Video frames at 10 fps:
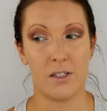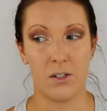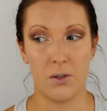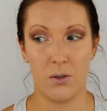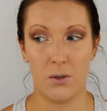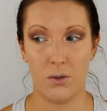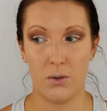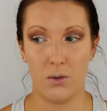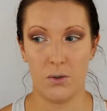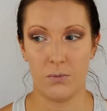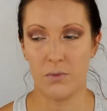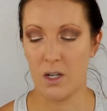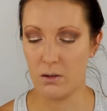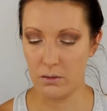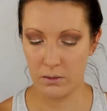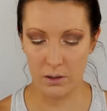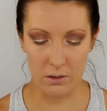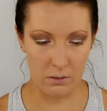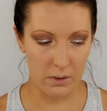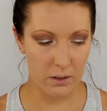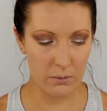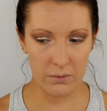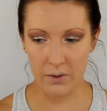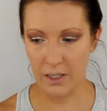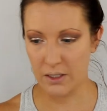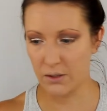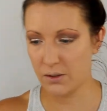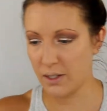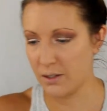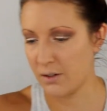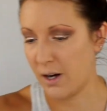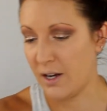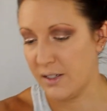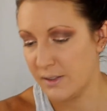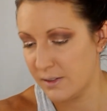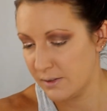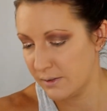so, oh, you know what, we forgot to do the under eyes.